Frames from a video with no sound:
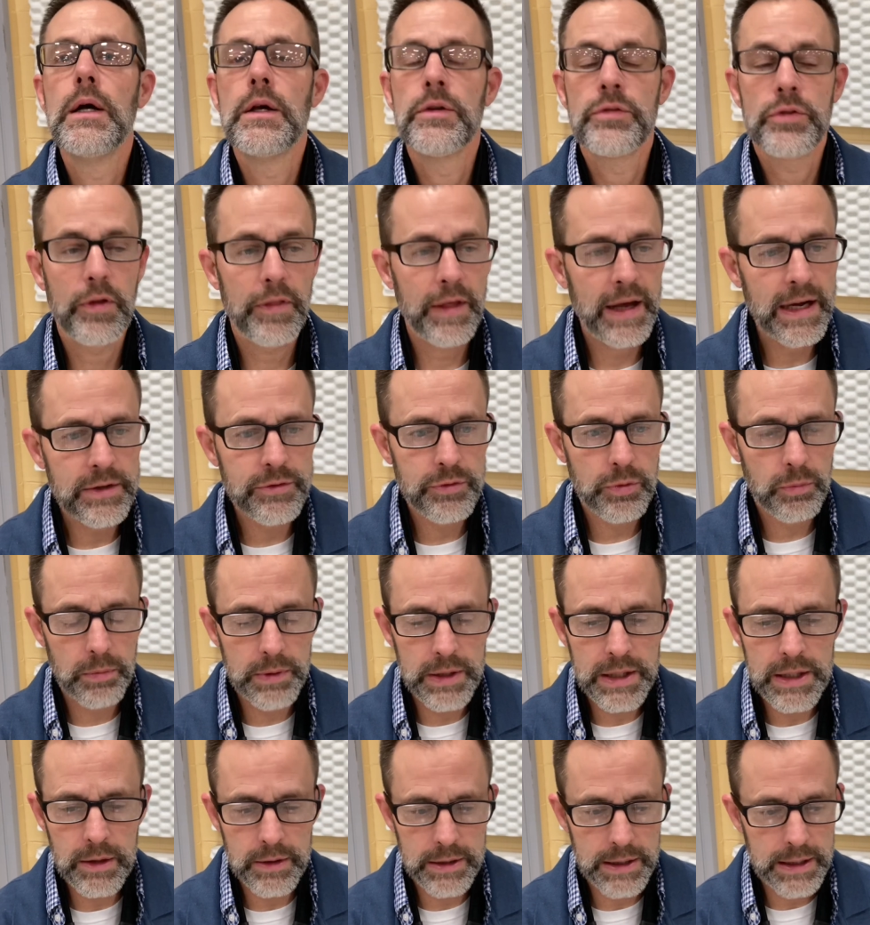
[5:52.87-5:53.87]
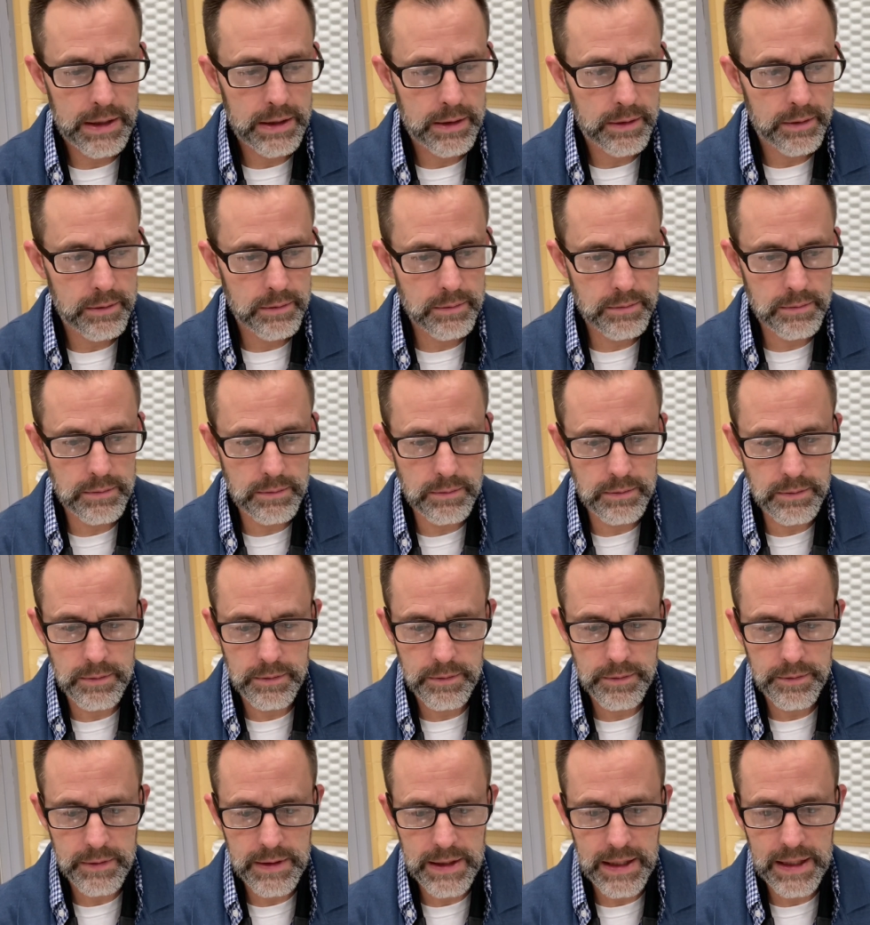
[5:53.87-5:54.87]
So that's really
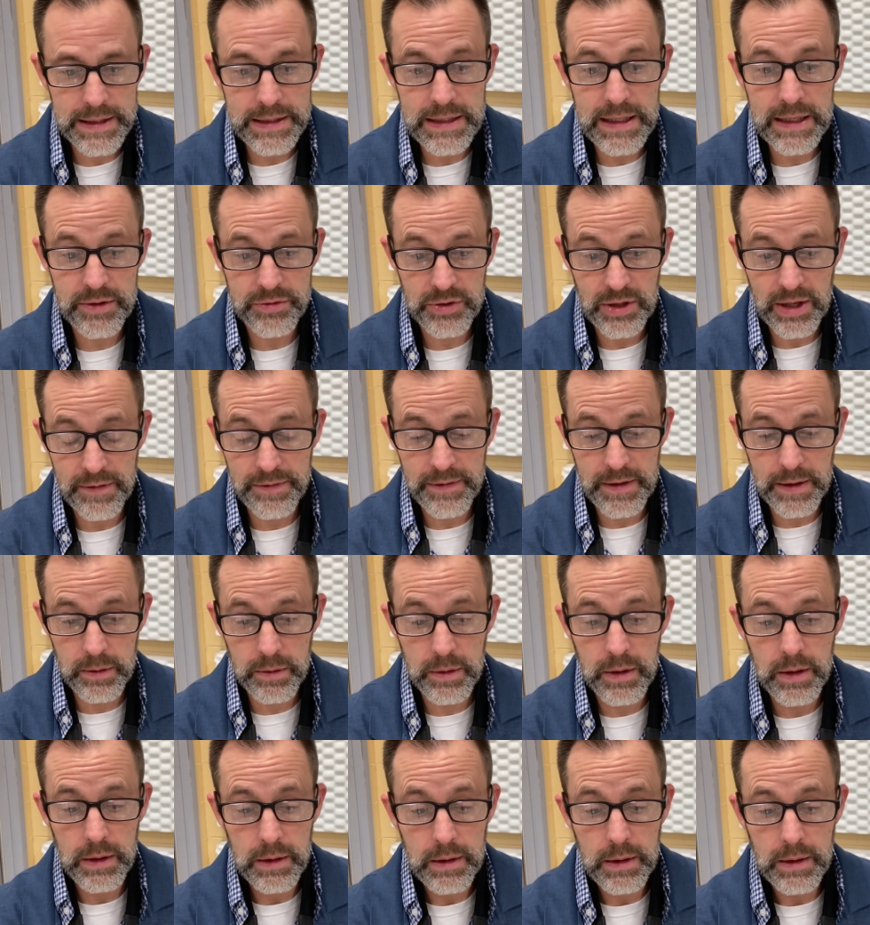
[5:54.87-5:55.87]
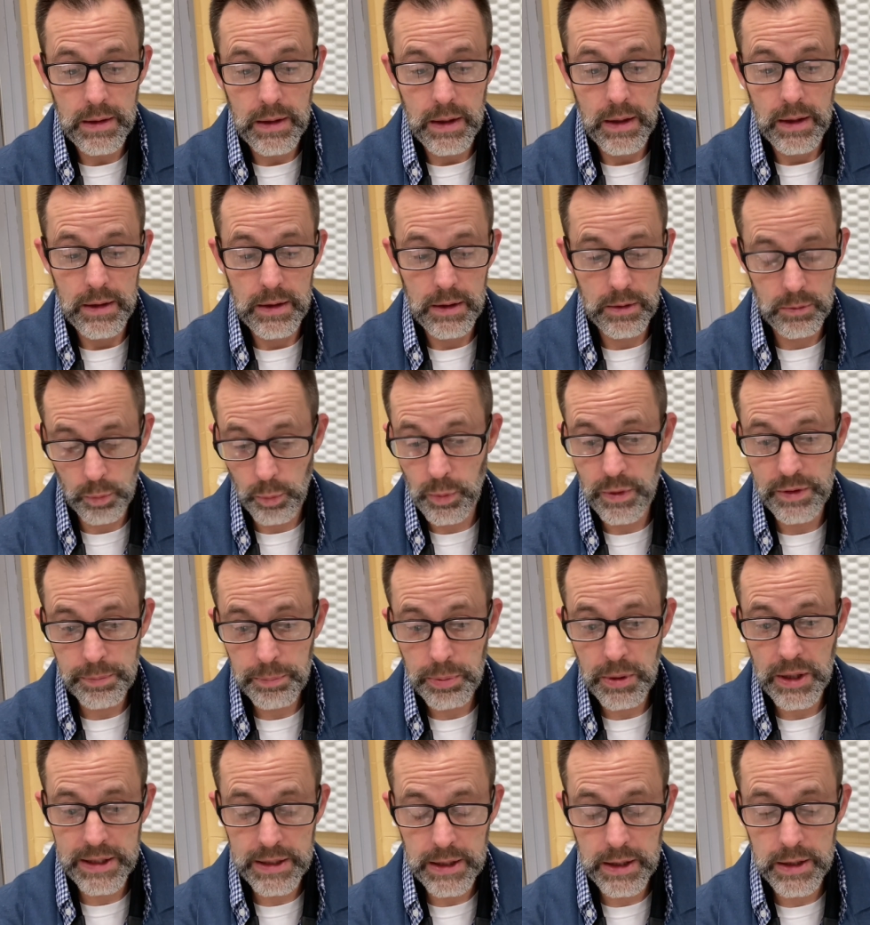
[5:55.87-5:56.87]
the ideas. And then with
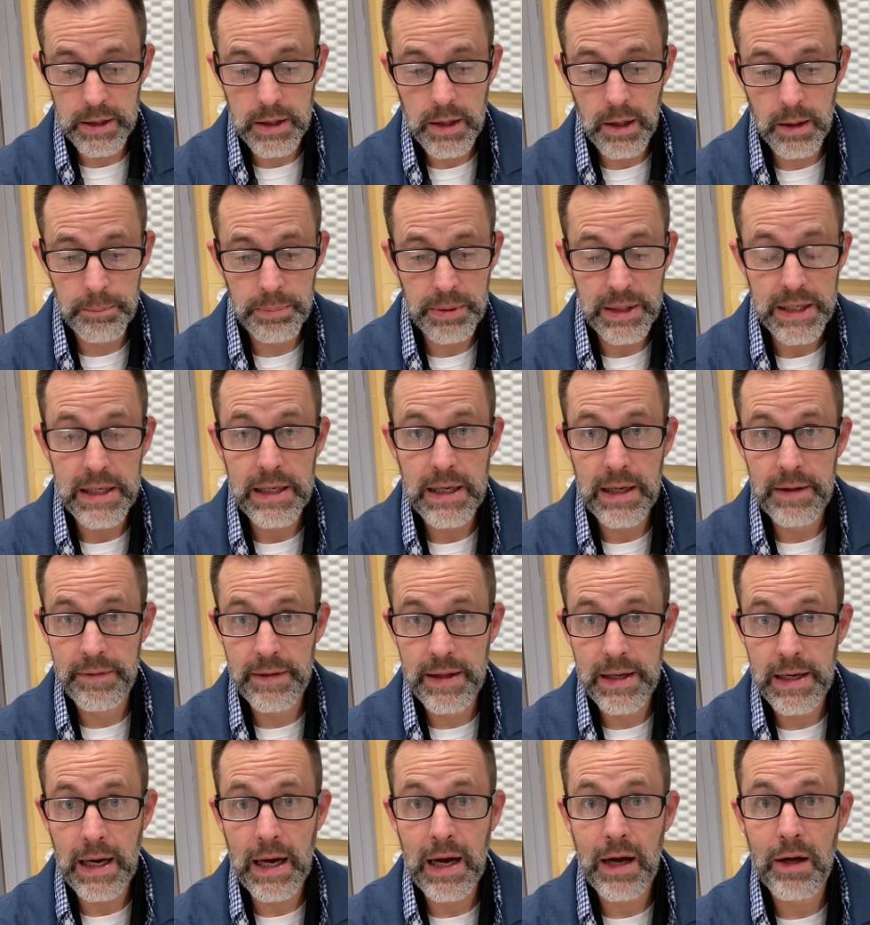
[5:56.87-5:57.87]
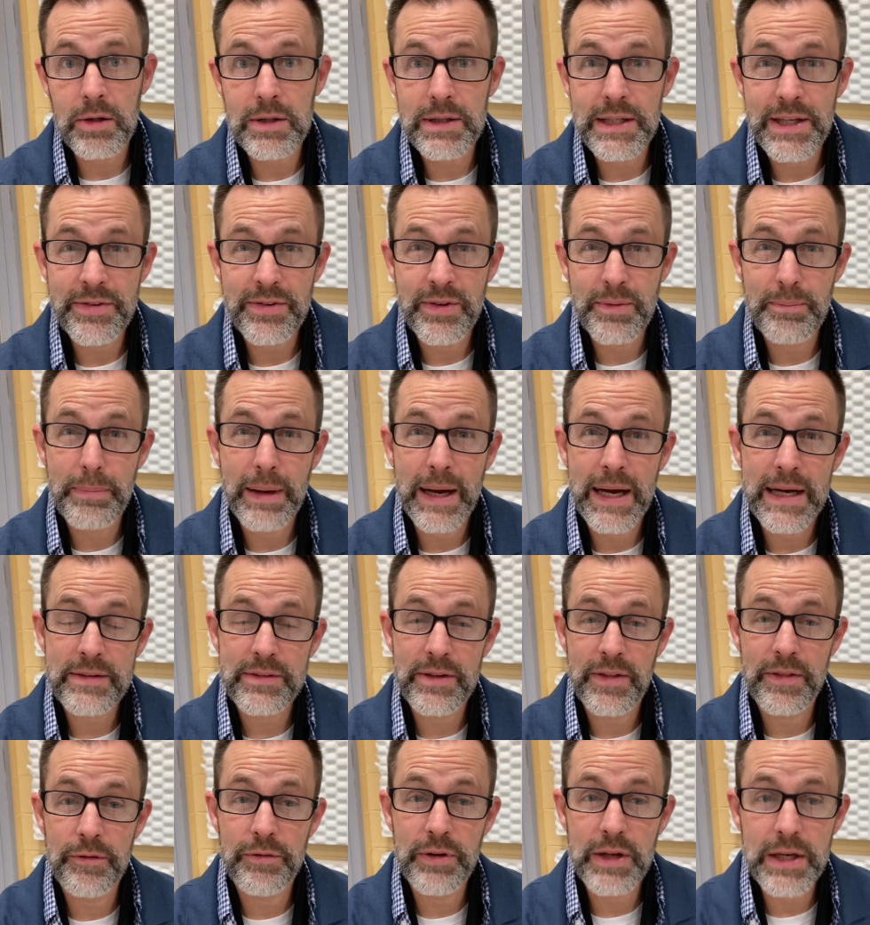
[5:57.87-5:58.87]
playing unaccompanied, and then I'll listen back
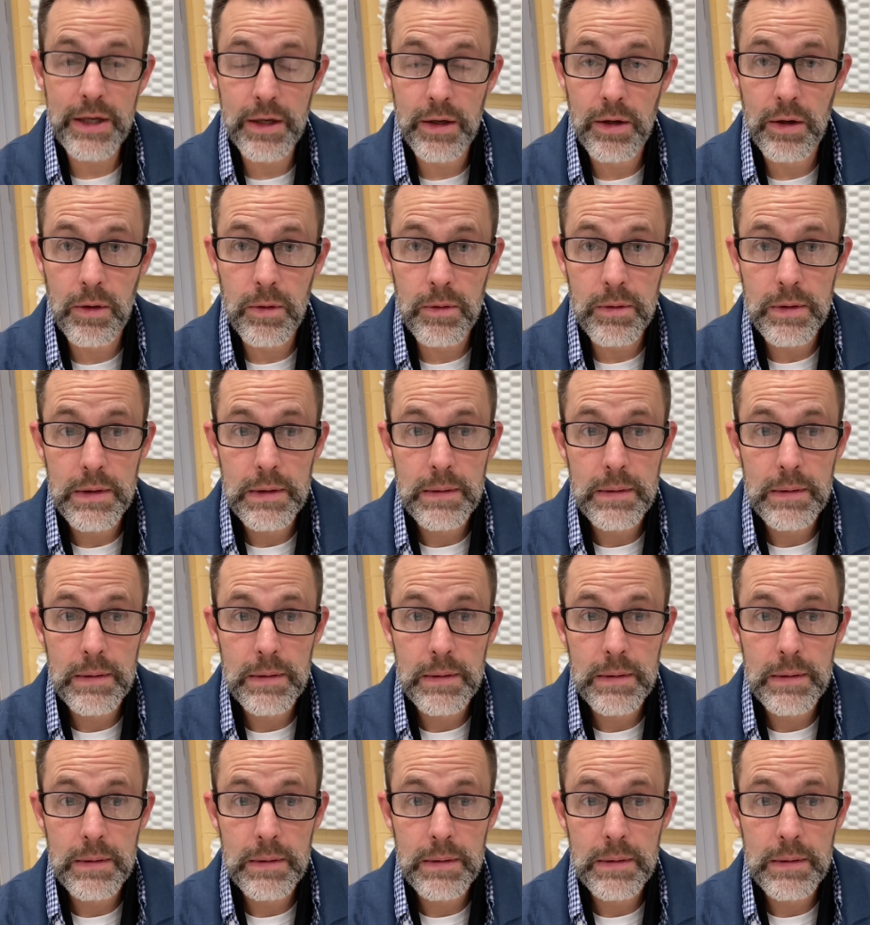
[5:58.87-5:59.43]
to the video